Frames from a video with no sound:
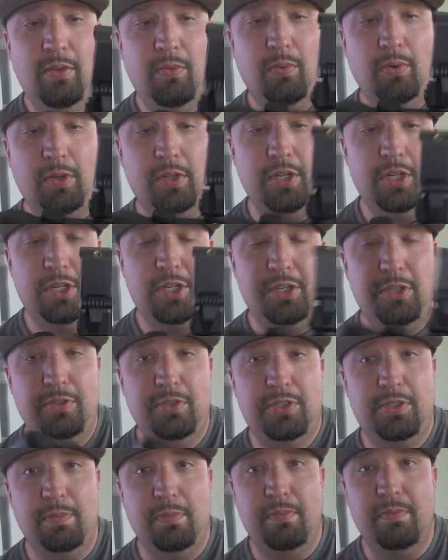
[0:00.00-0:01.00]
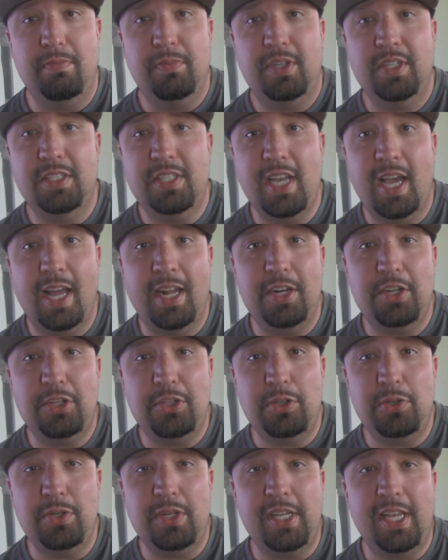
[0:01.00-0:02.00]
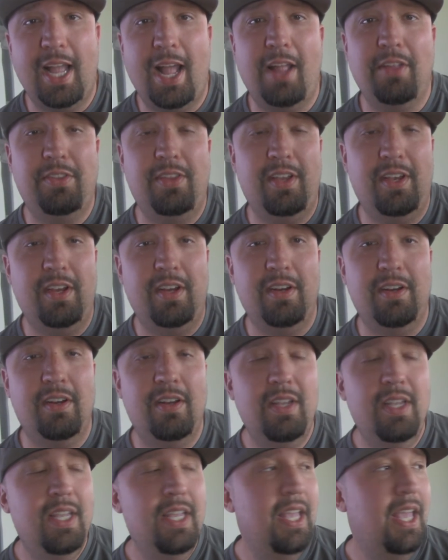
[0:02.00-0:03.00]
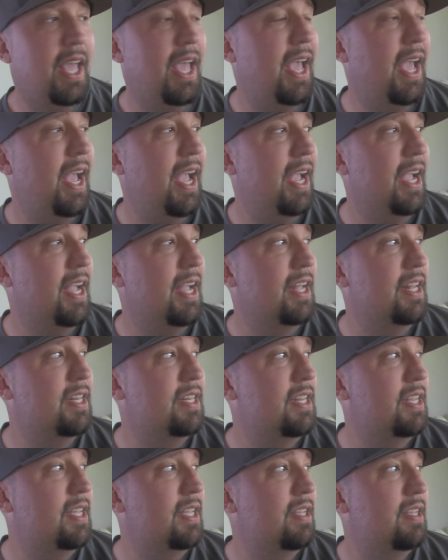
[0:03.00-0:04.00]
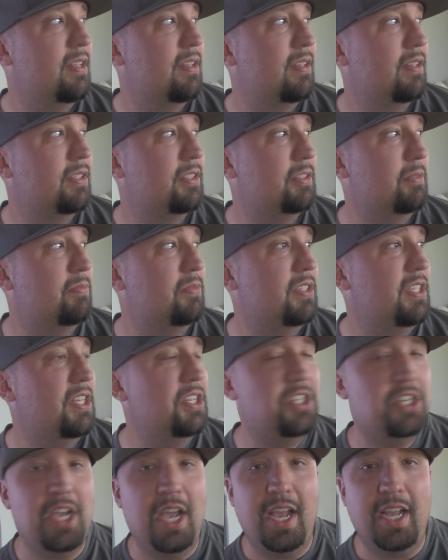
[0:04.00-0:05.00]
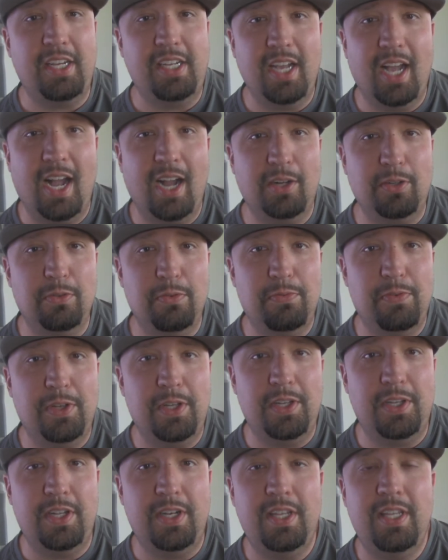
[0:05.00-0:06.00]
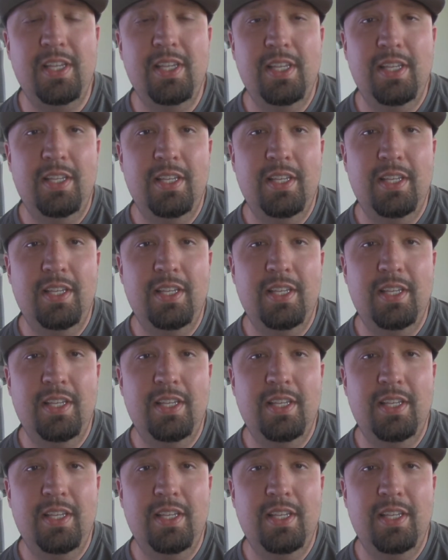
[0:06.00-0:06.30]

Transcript: We're going to do some Katana shooting out there and some DJI goggle fun.